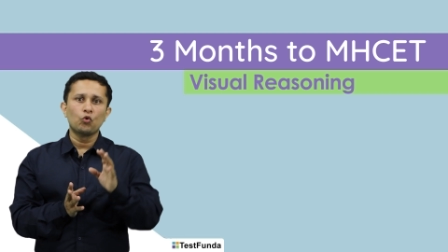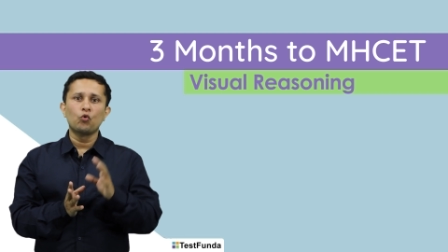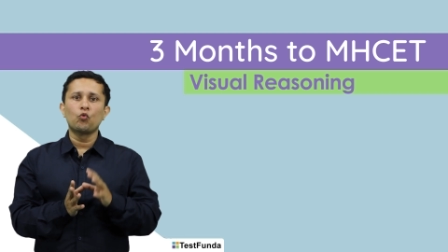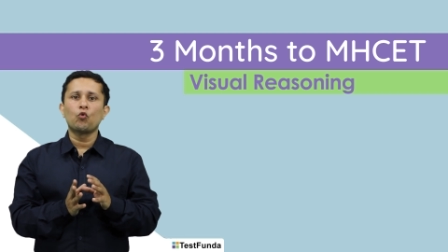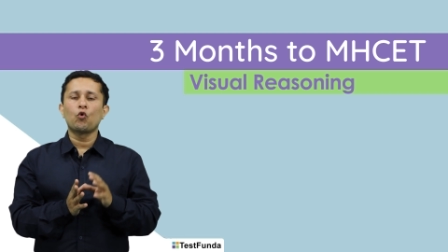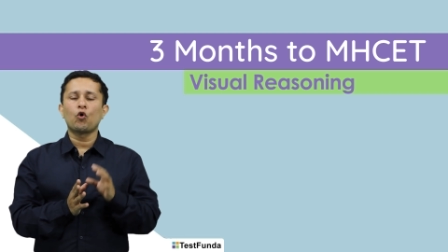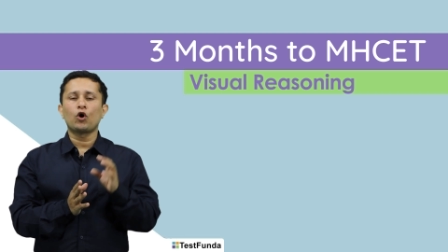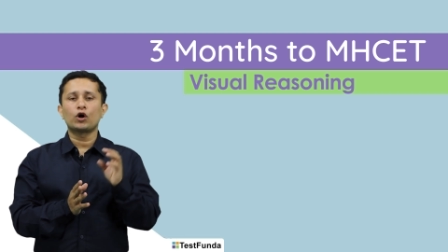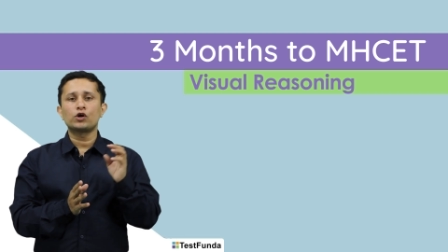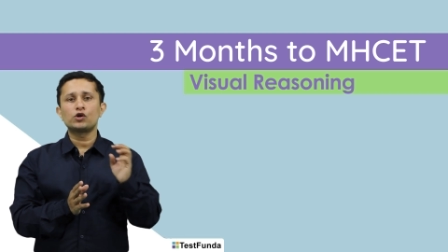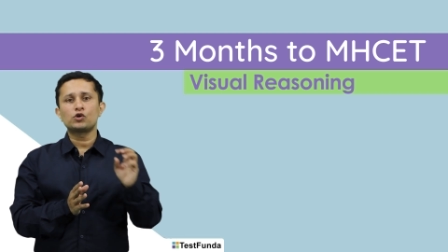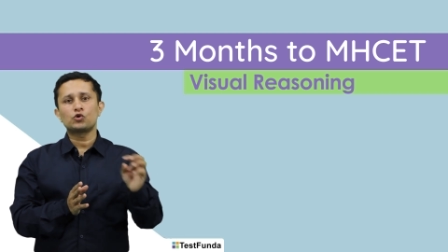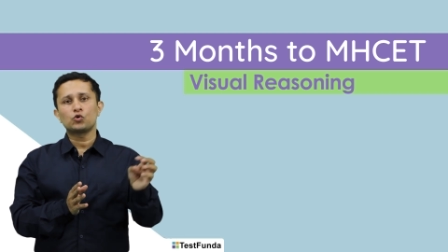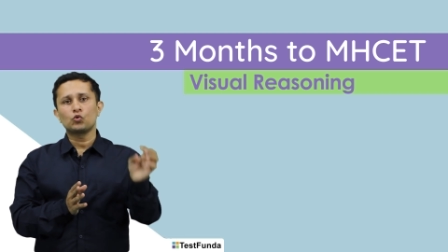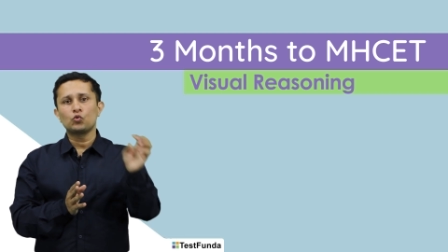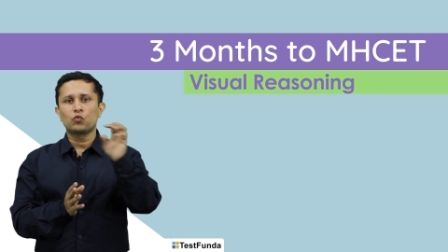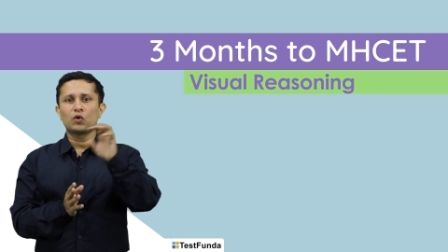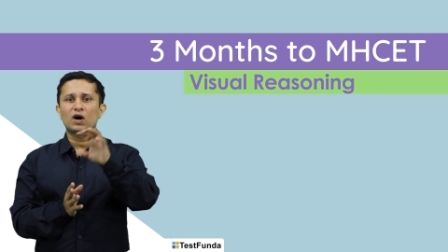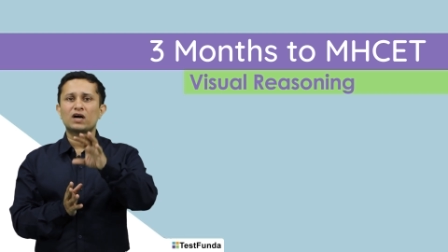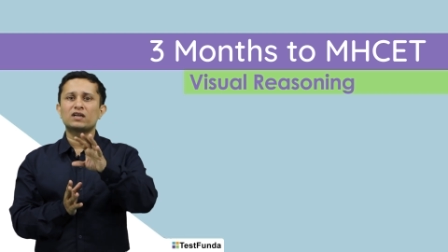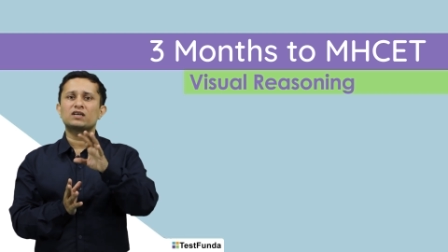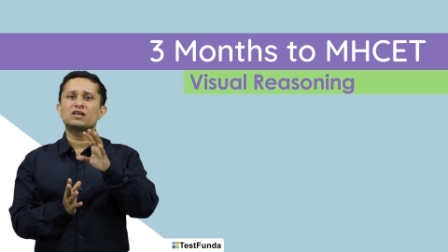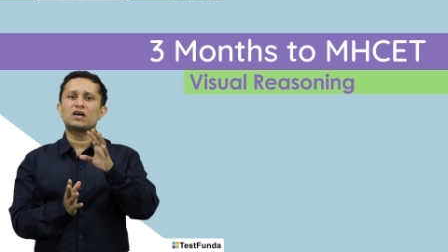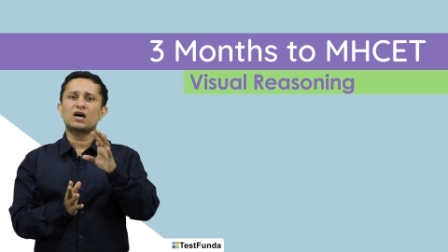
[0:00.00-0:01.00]
move on to
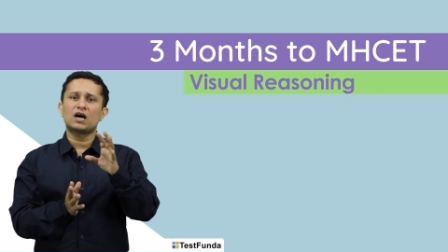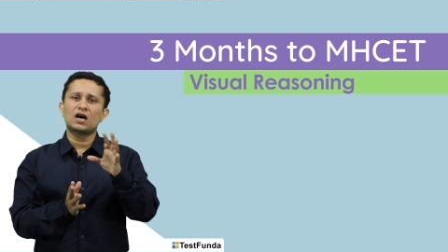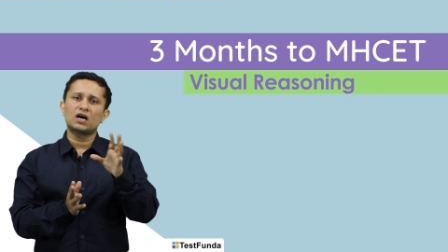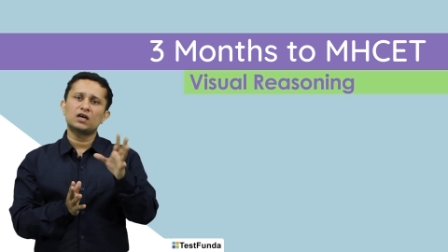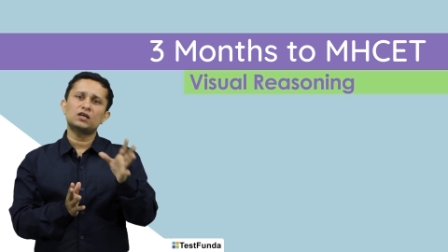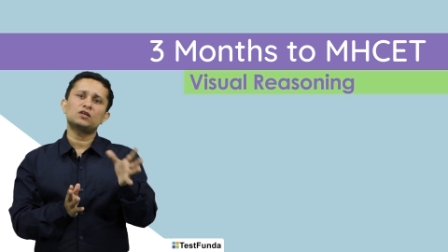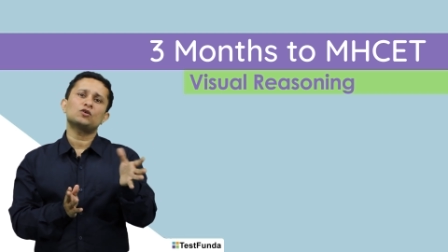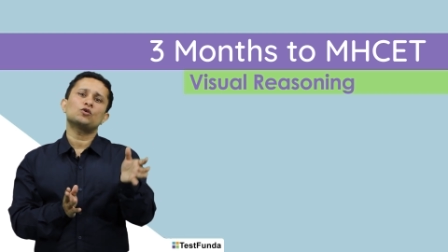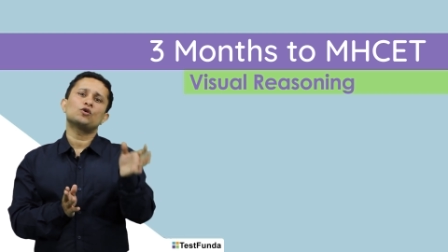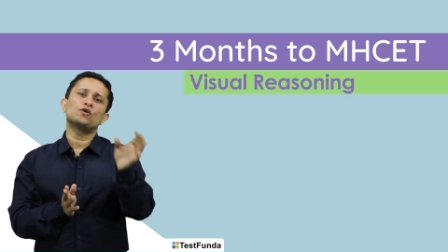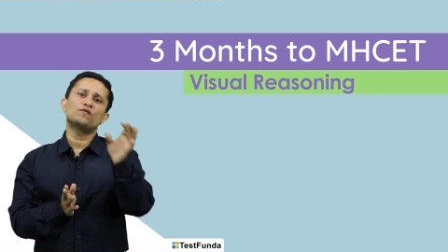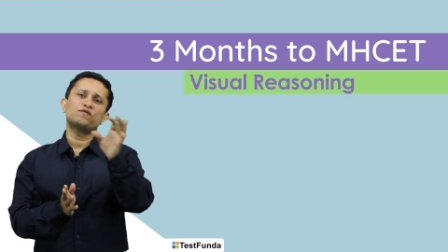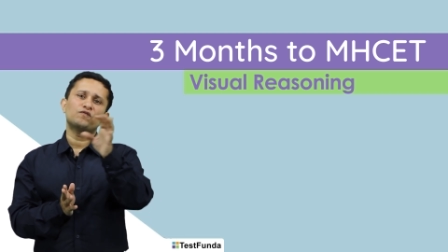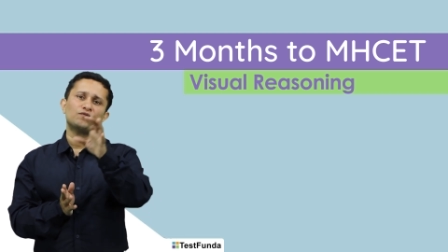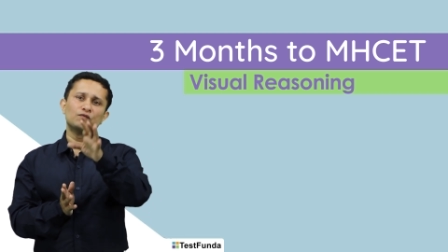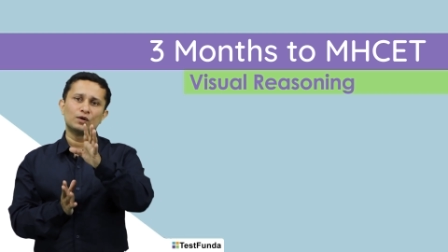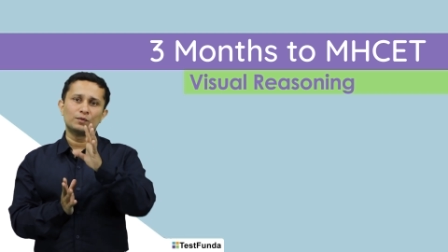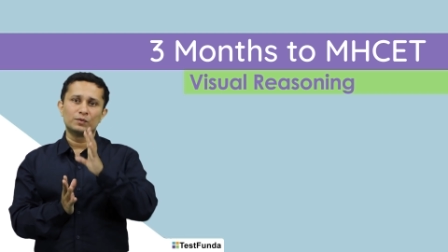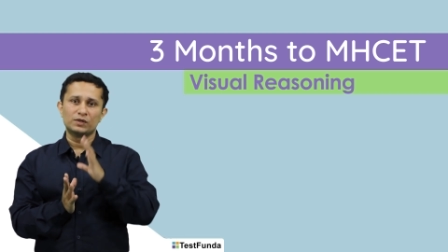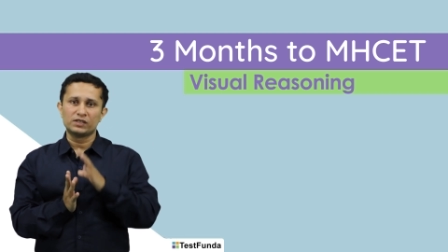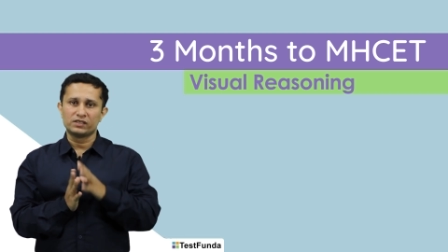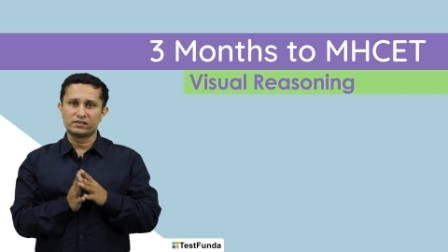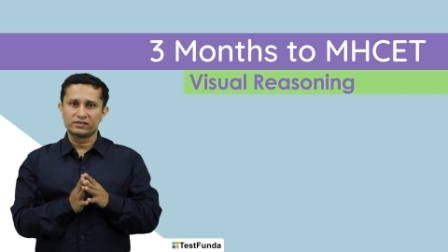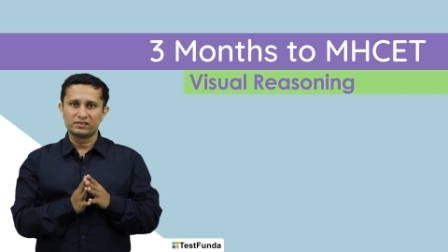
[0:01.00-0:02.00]
1 hour of
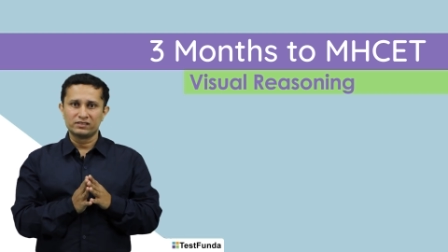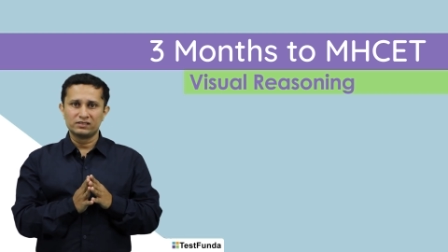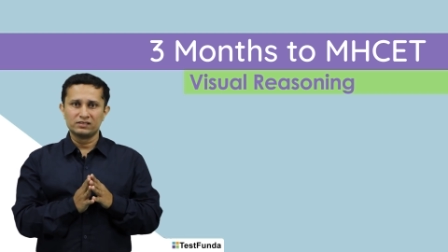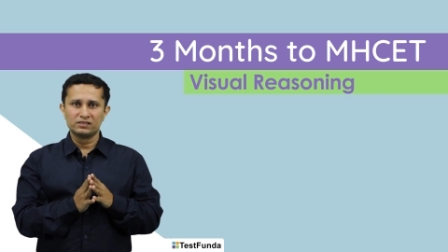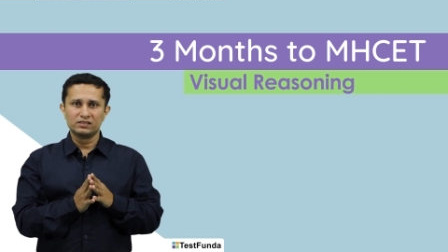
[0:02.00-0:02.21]
verbal,